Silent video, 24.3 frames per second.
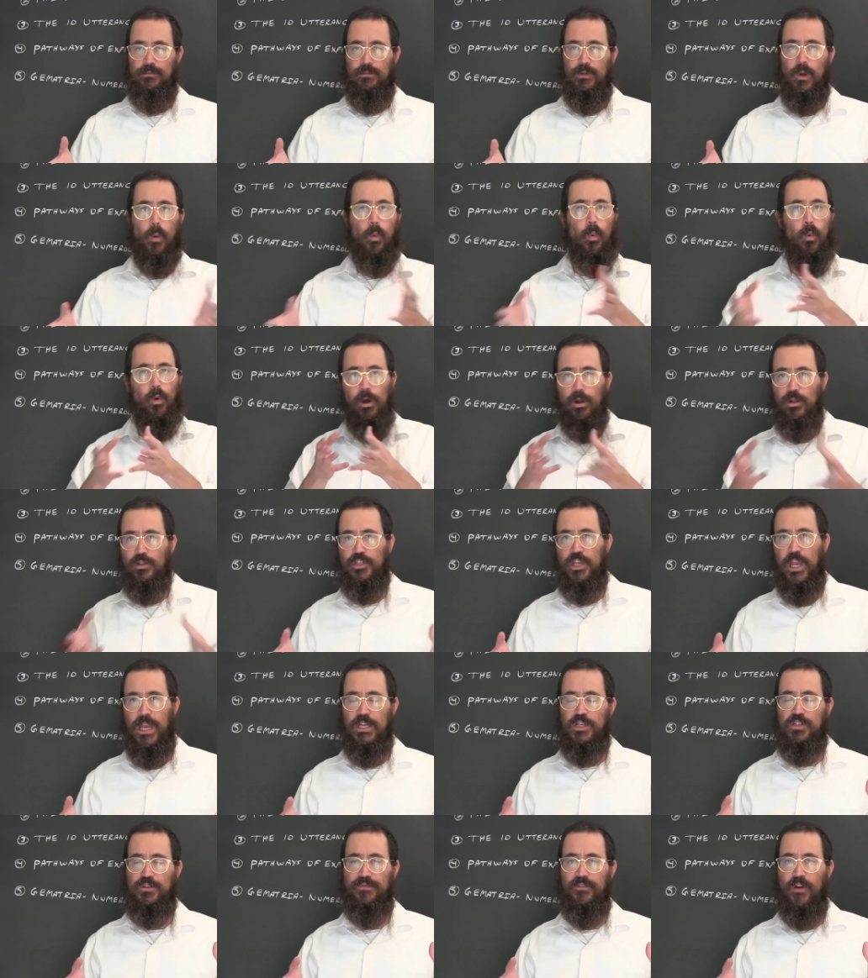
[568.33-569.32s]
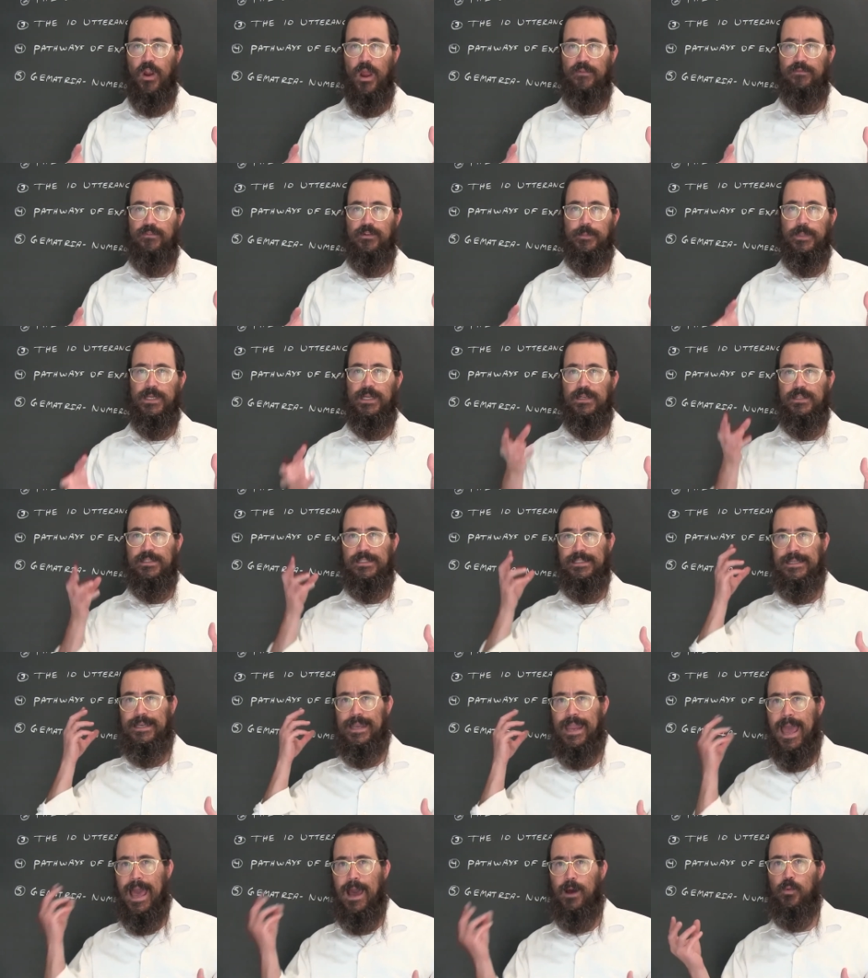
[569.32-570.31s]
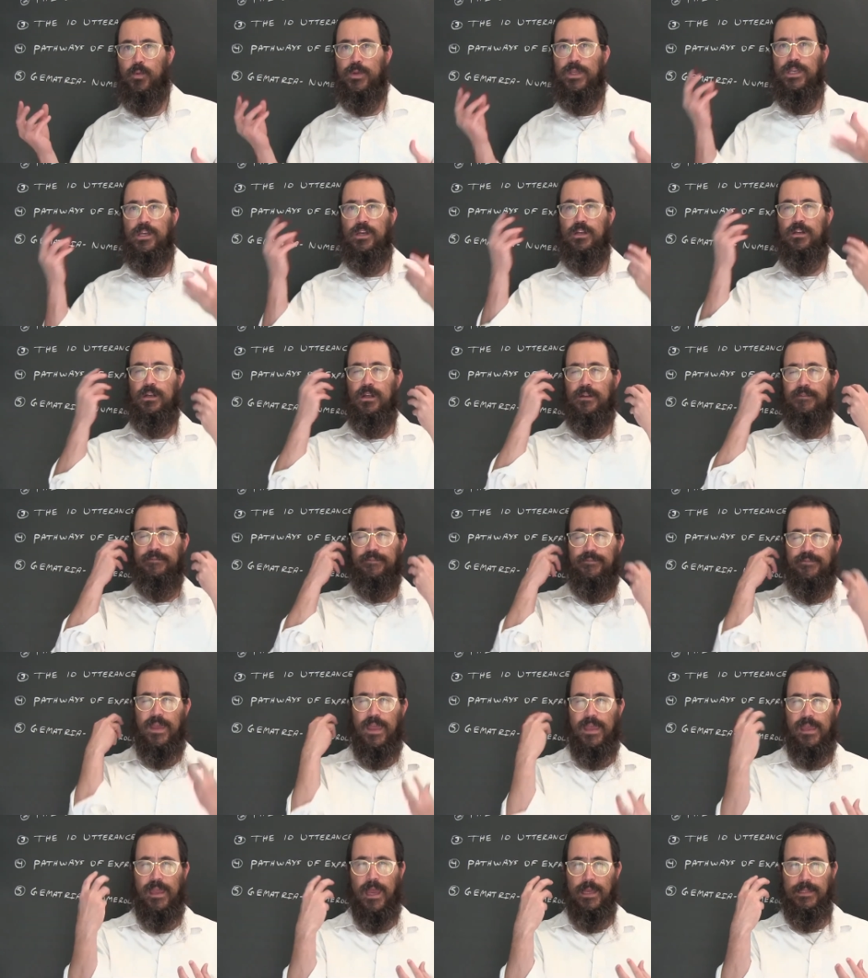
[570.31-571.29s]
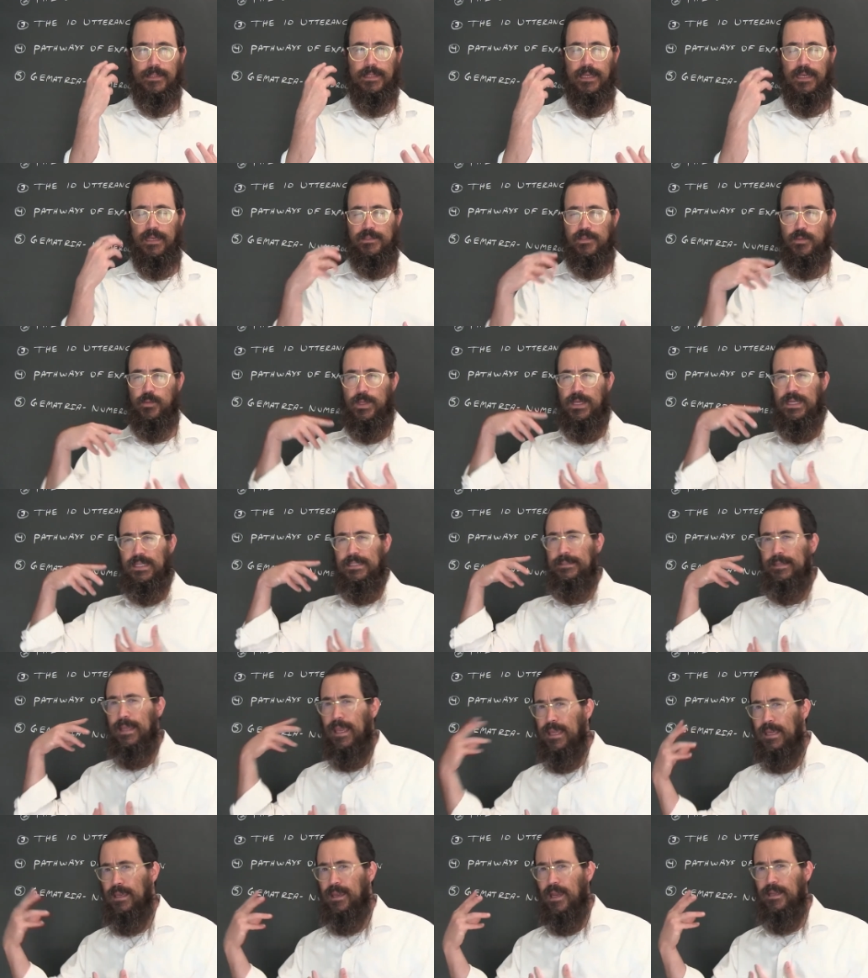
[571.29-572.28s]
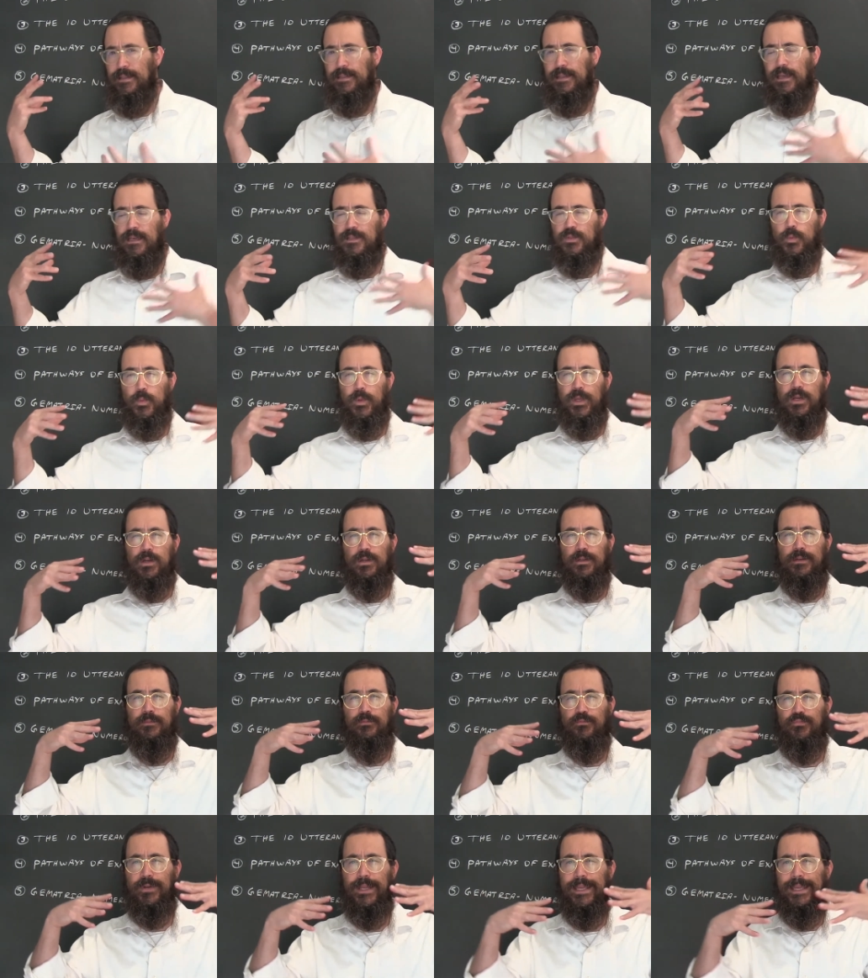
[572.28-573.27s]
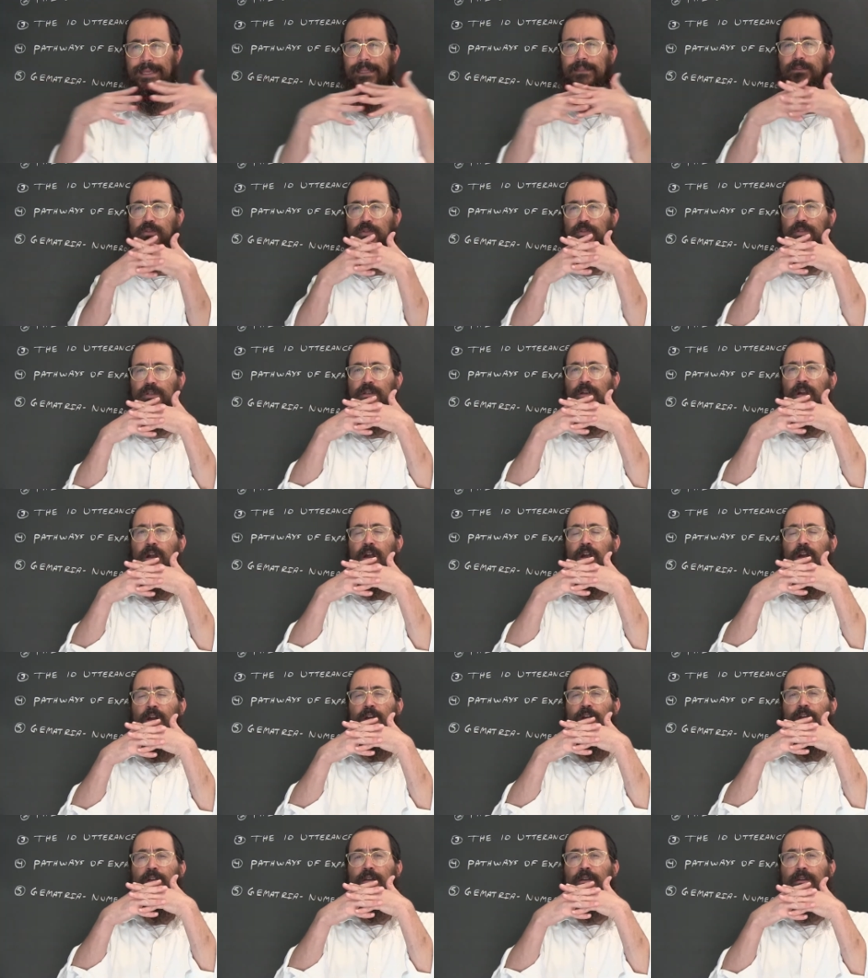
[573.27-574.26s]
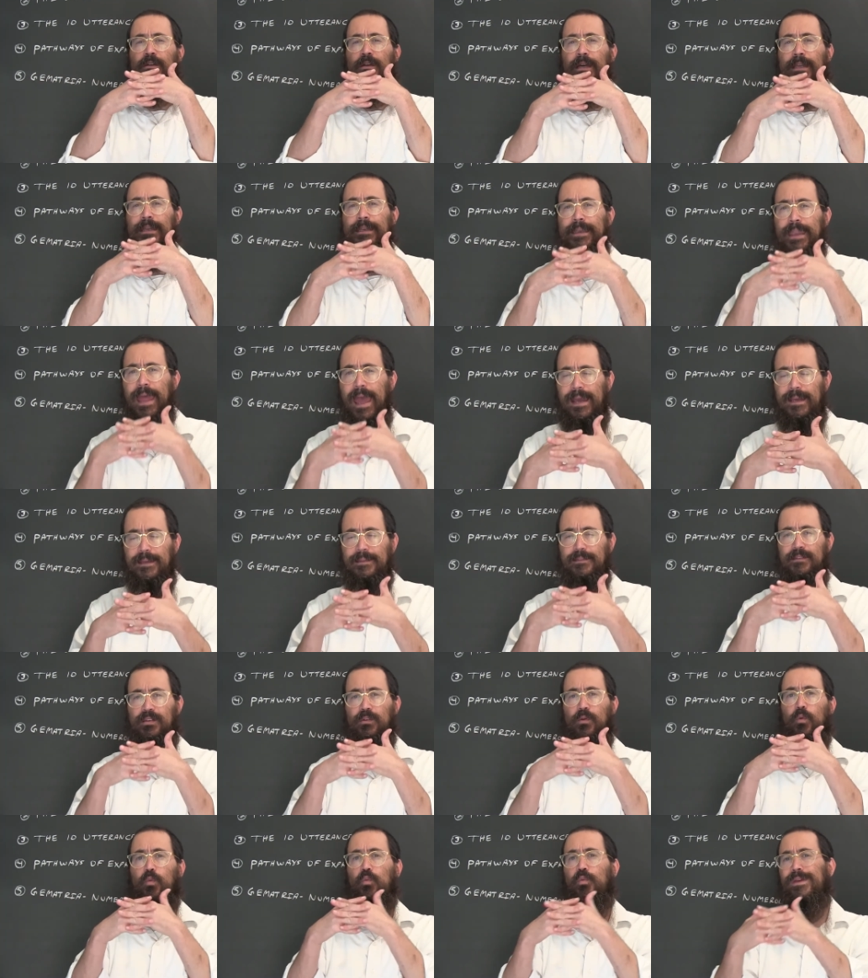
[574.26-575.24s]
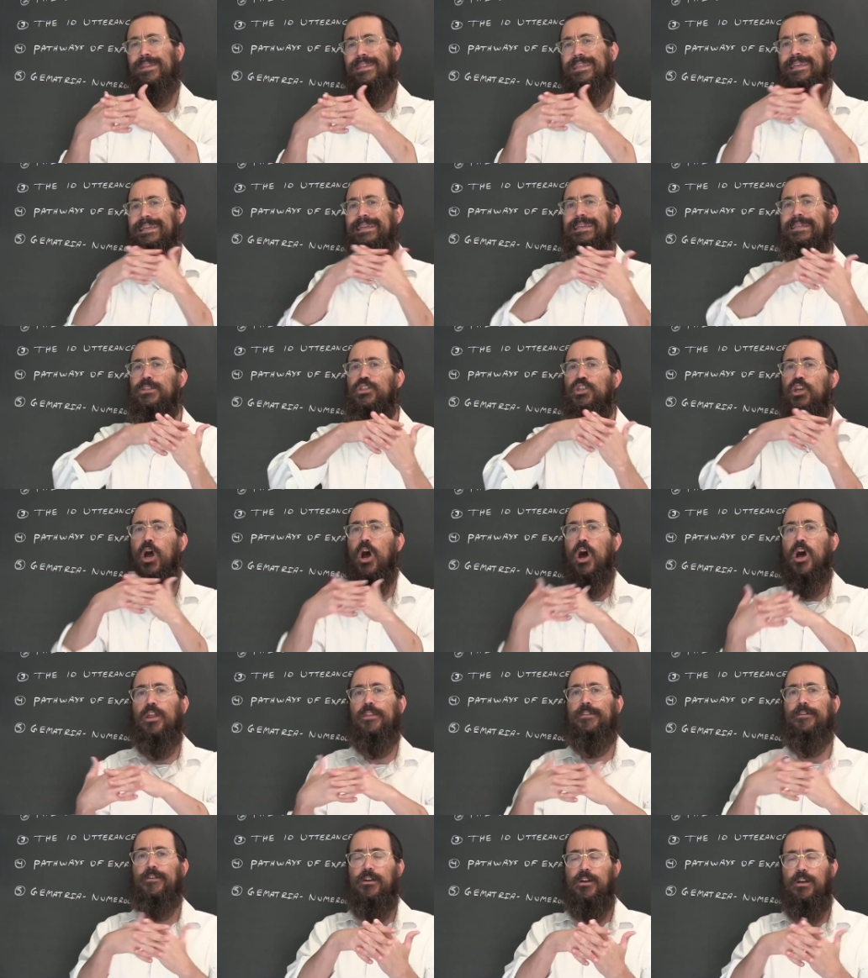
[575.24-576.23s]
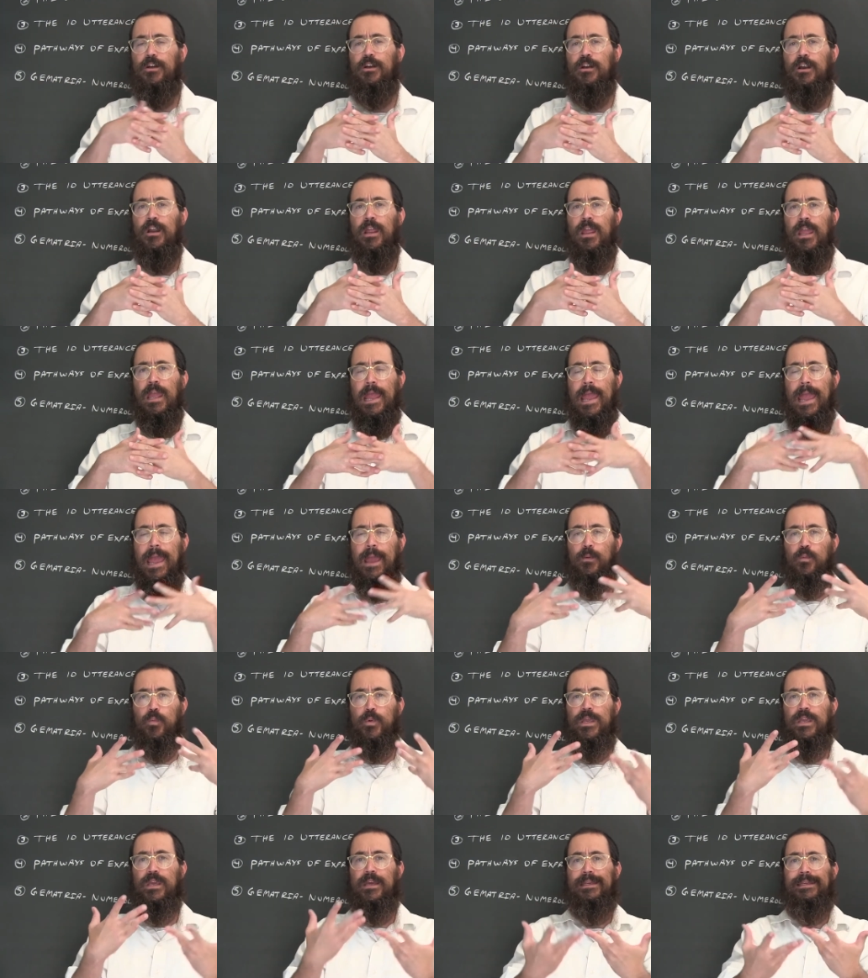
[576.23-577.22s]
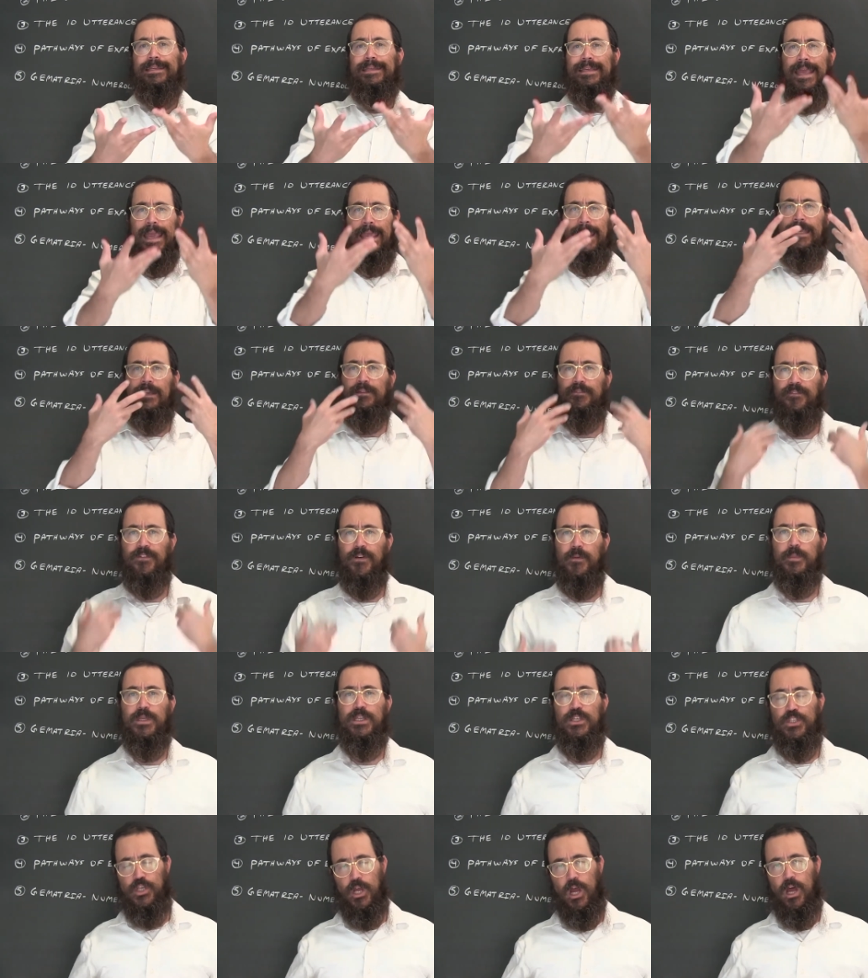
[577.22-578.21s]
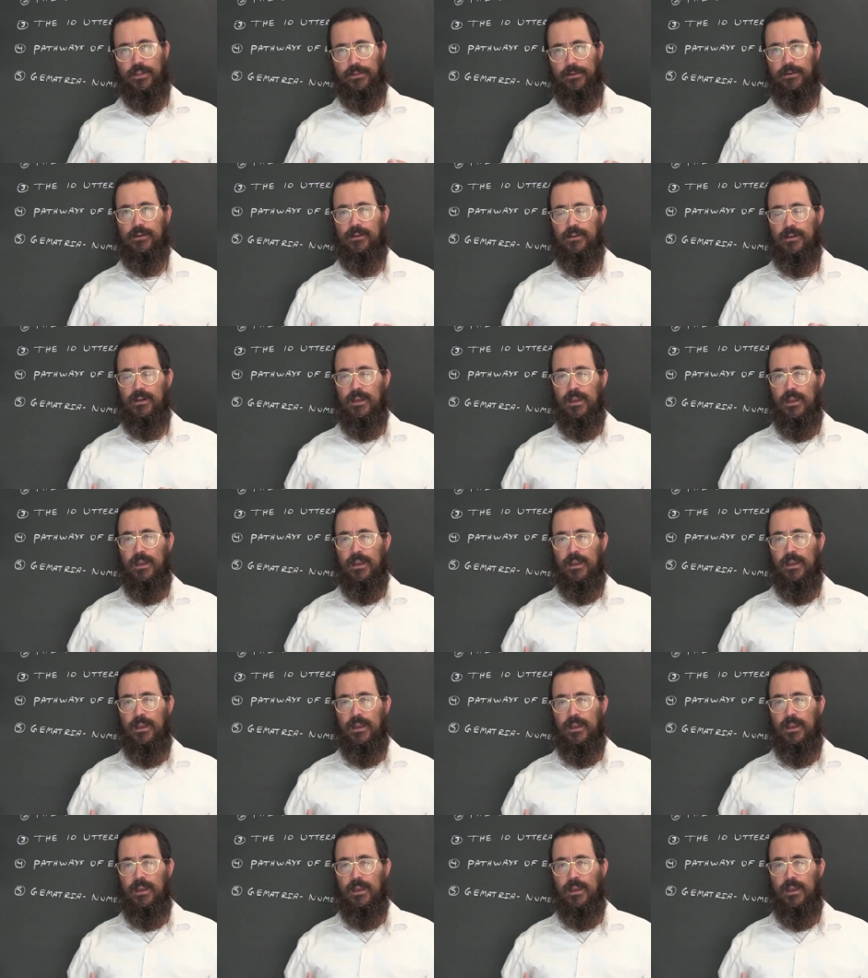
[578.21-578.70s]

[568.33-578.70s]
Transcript: The world changed forever because now we could convey ideas, we could take ideas, we could inter connect with each other and we could gain from each other.